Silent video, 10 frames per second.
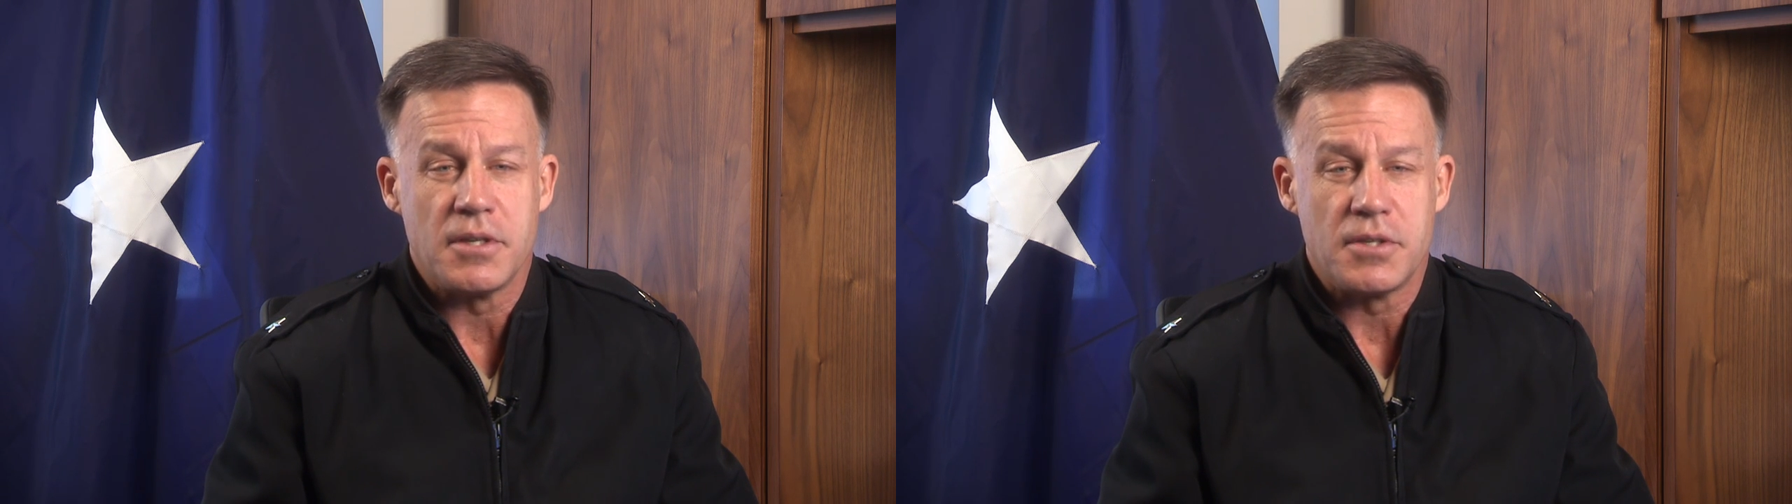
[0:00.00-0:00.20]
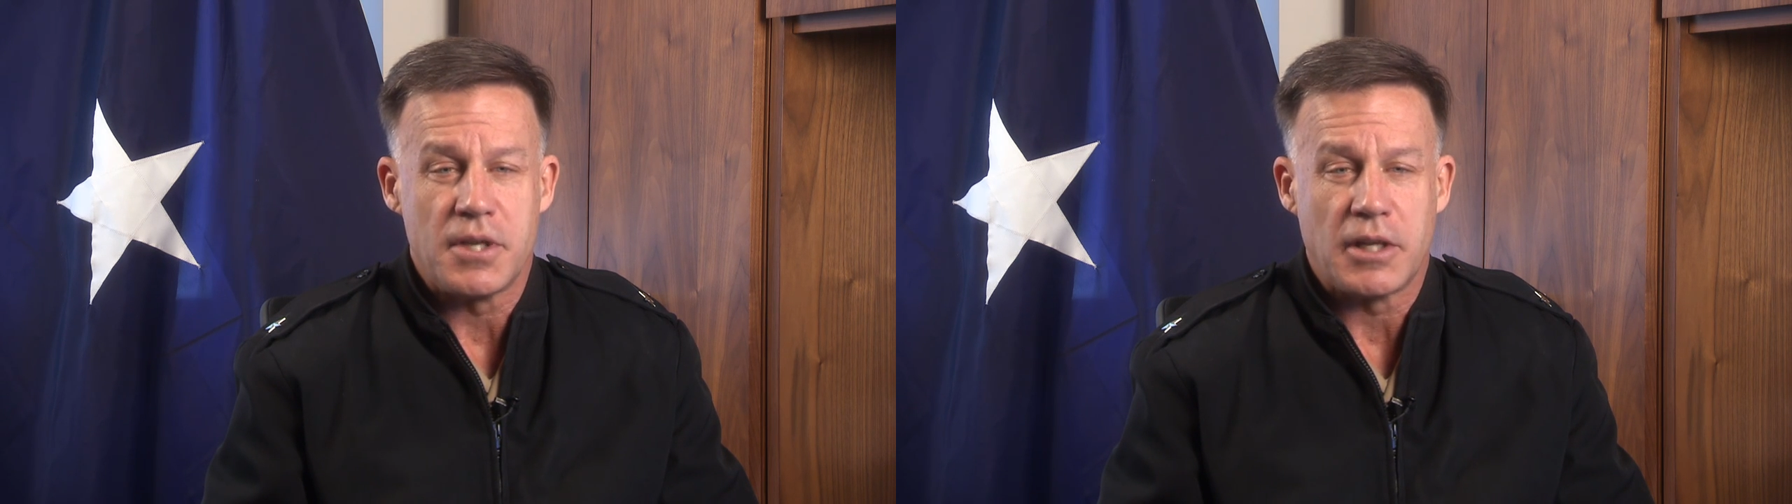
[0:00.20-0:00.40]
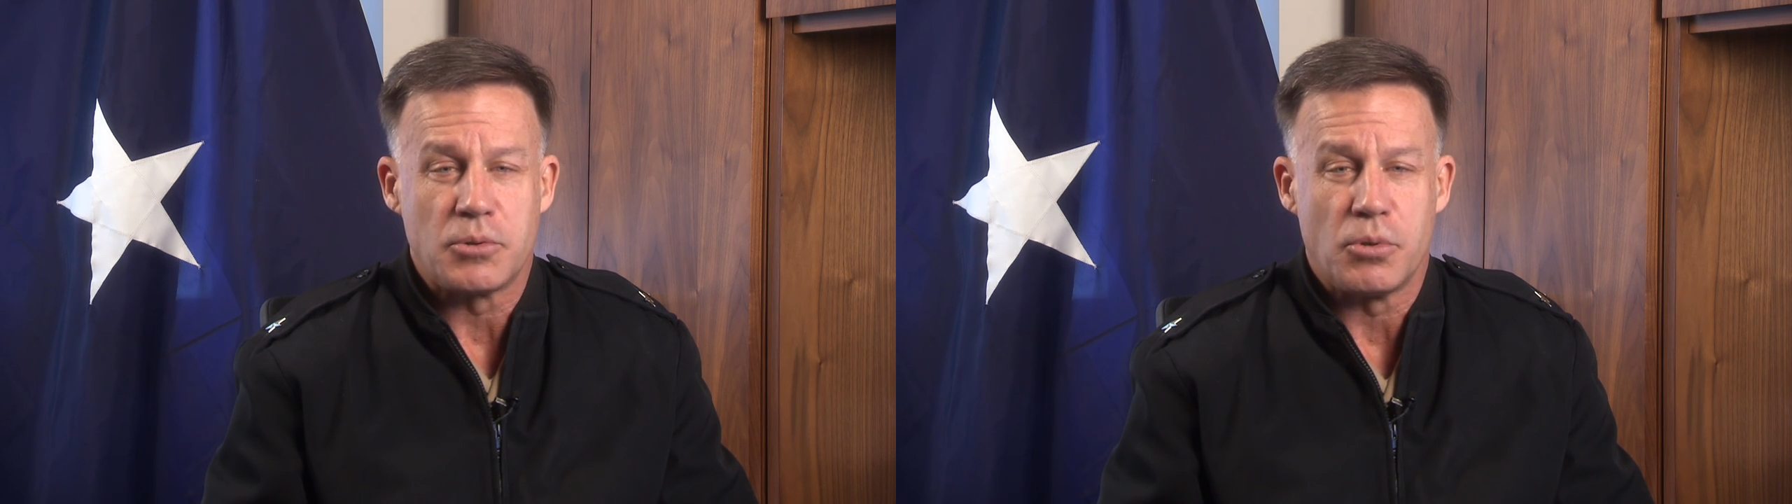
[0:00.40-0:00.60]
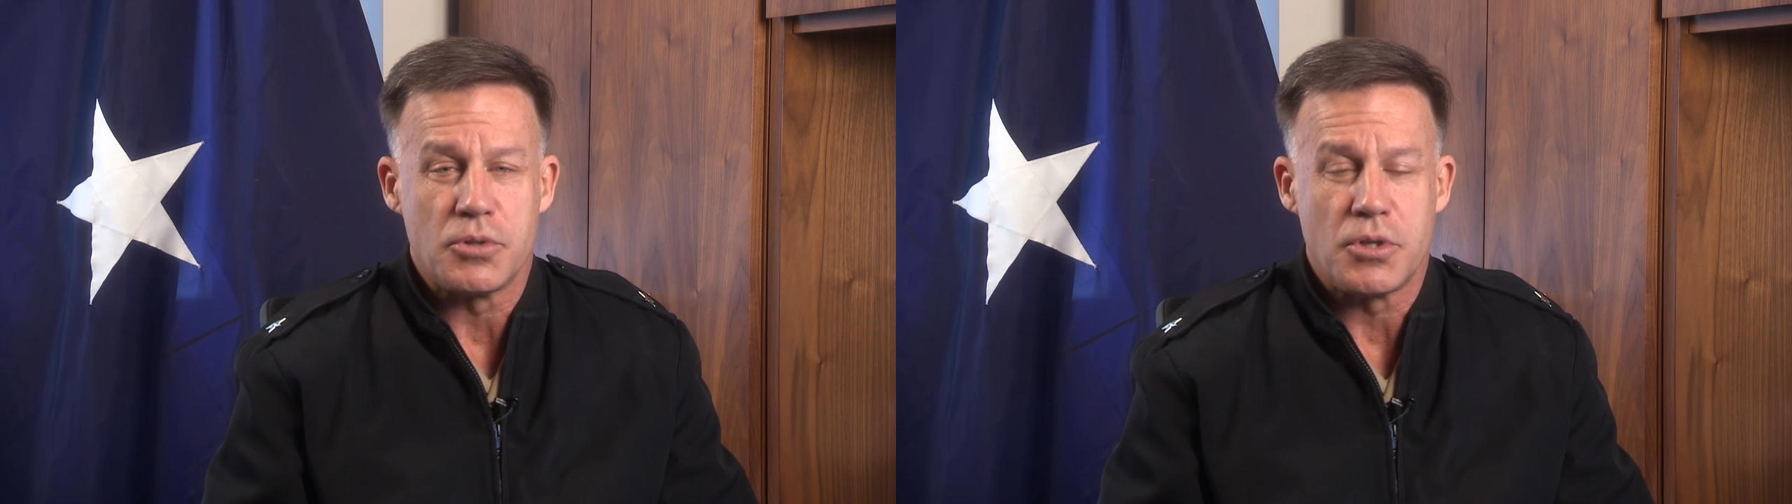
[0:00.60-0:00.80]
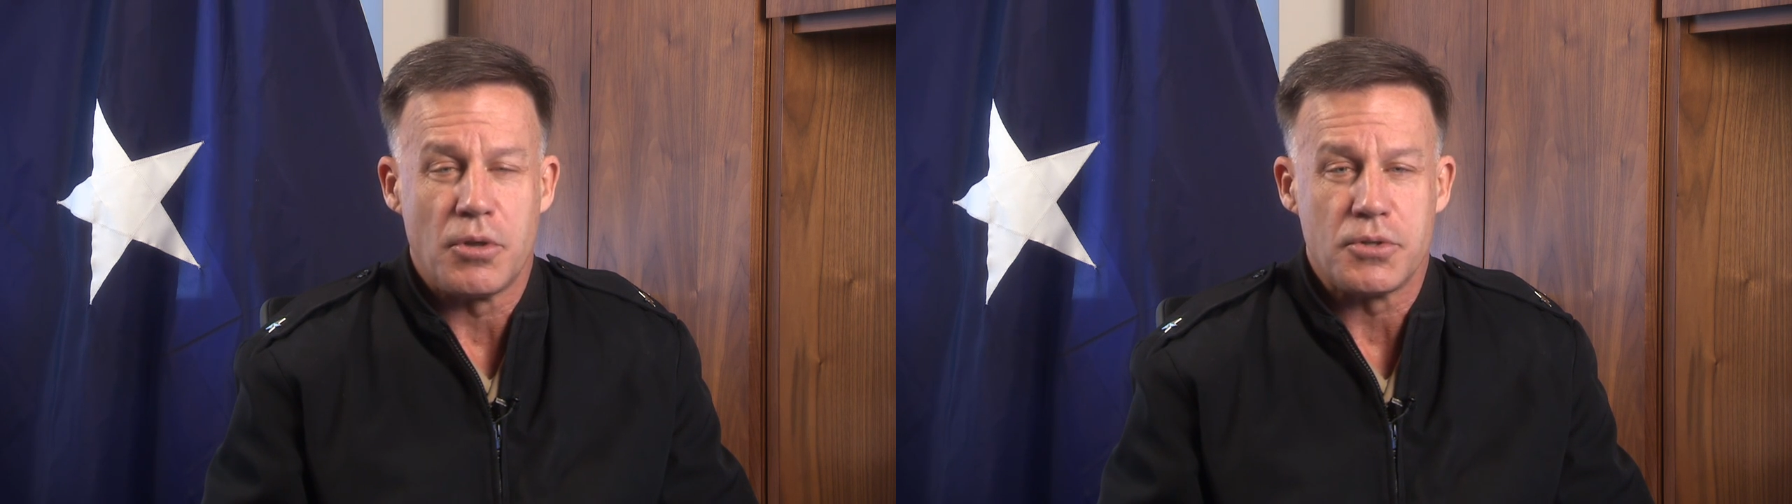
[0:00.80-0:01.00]
Sexual
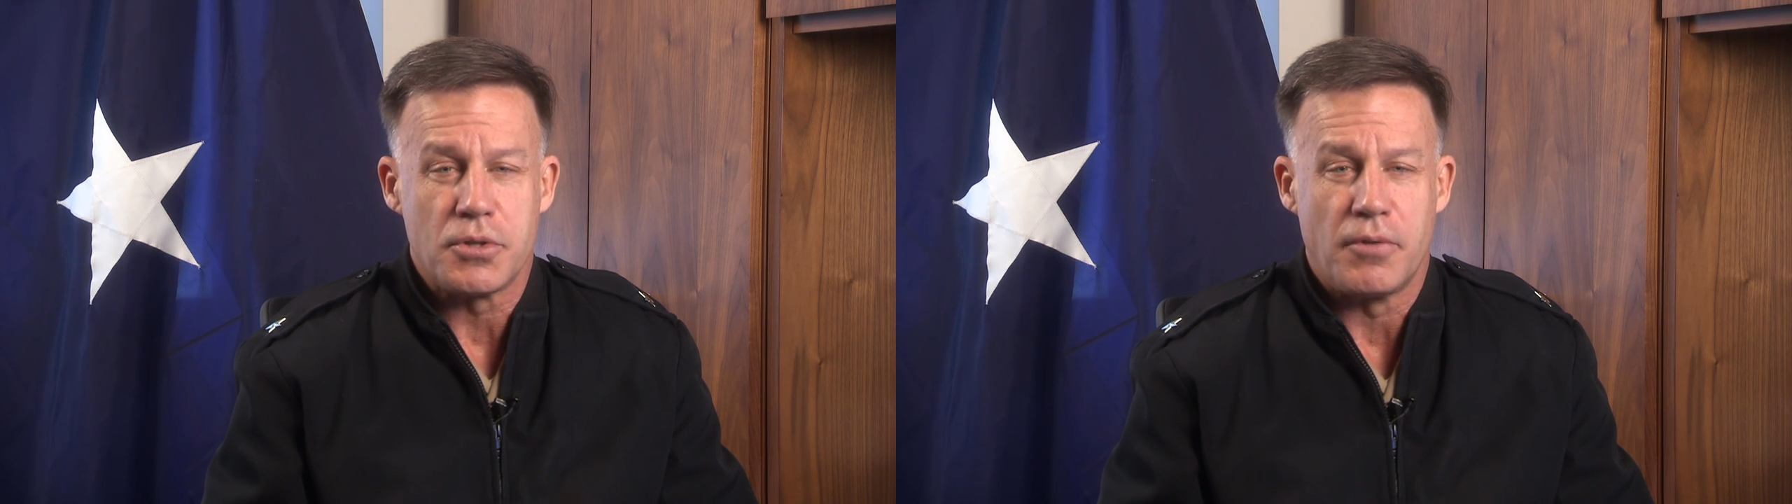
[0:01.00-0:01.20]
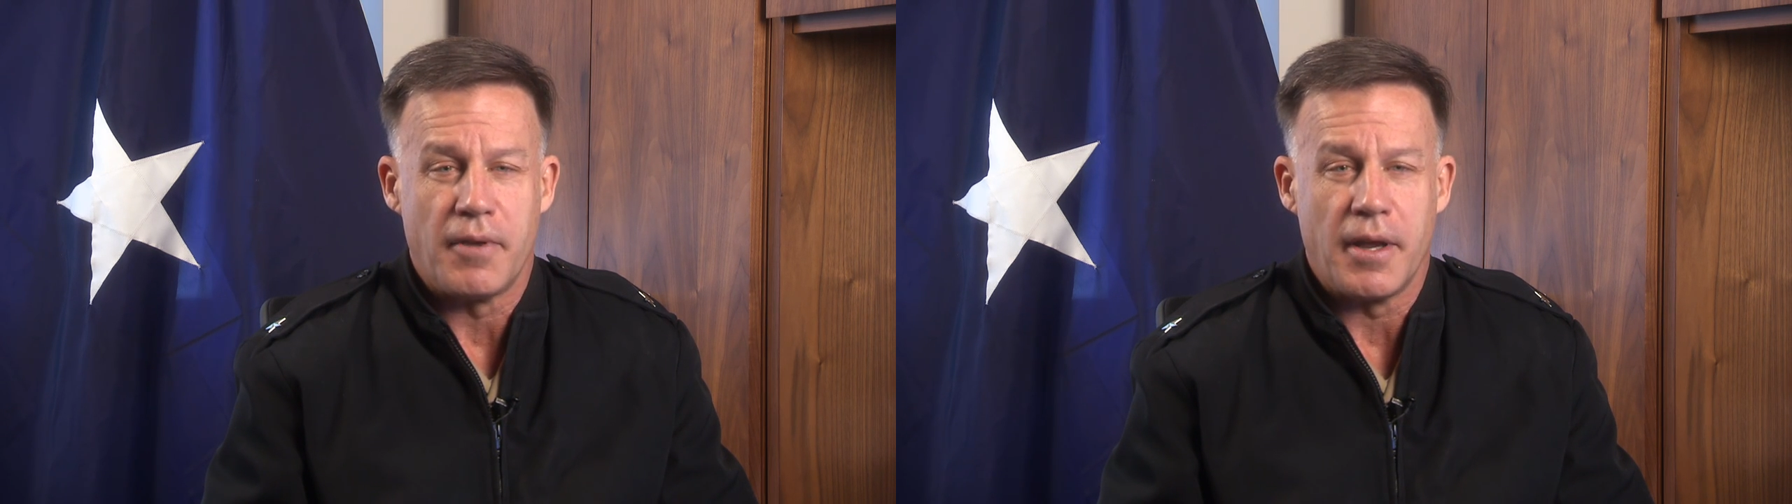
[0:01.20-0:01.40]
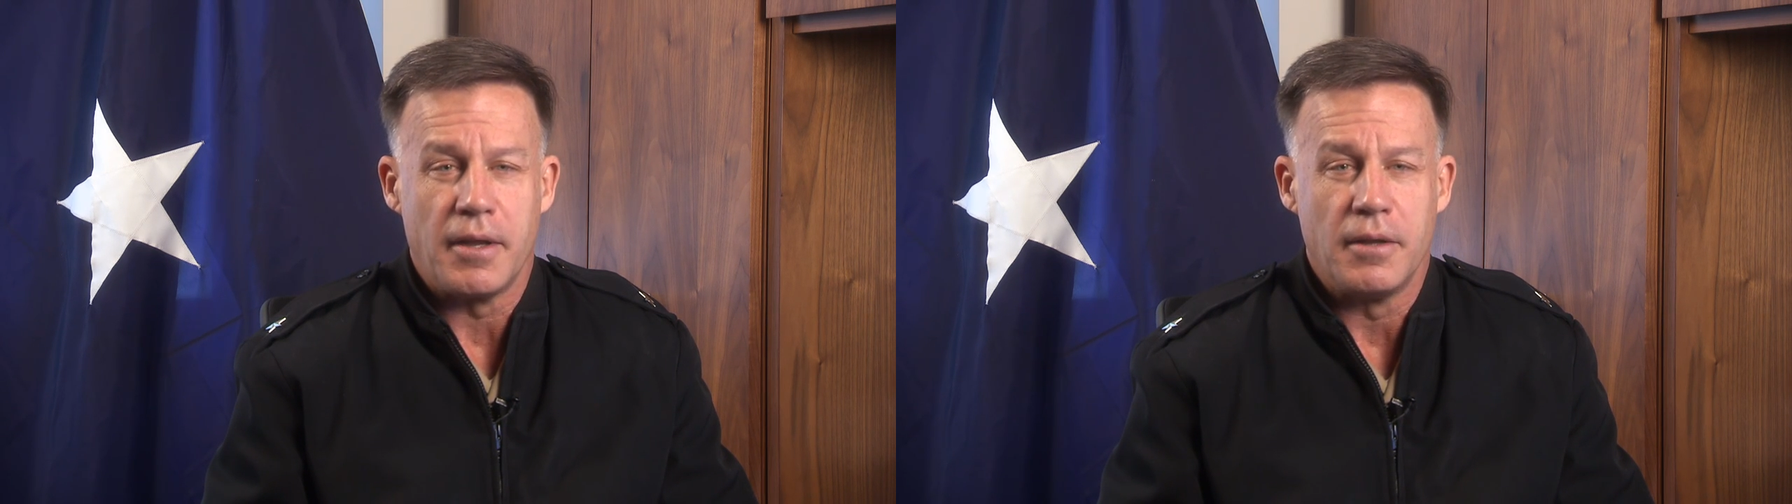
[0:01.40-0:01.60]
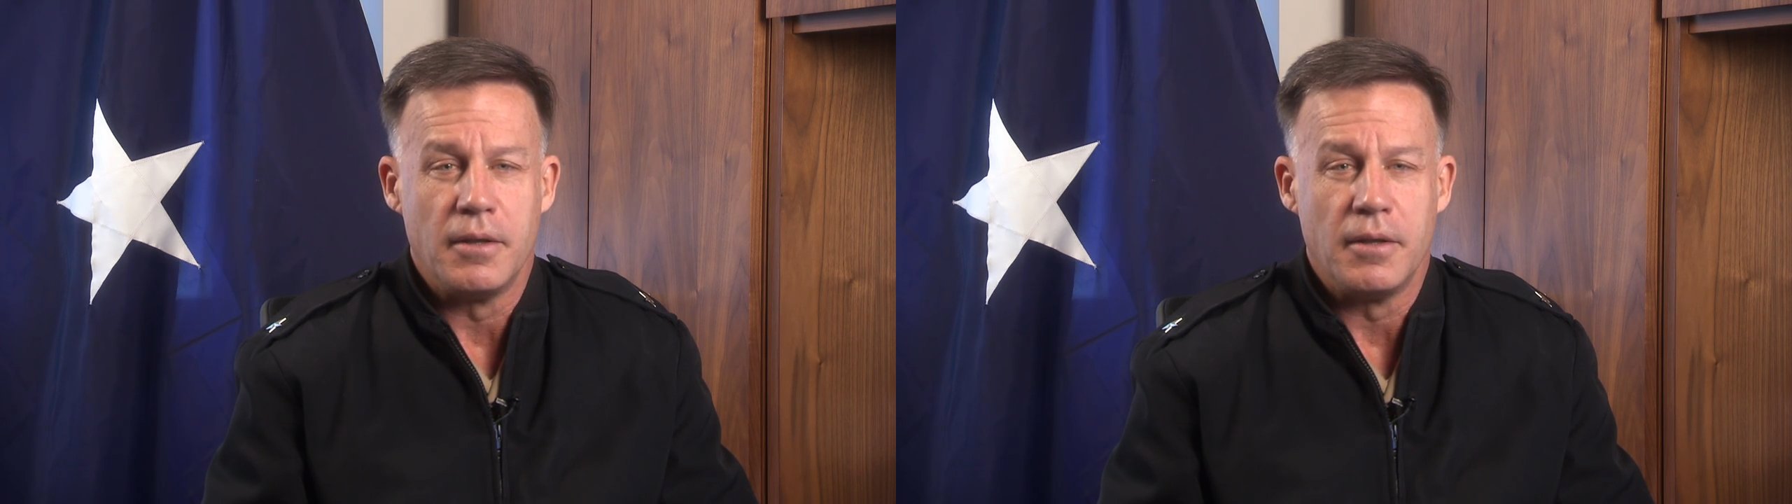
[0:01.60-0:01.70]
Assault Survey.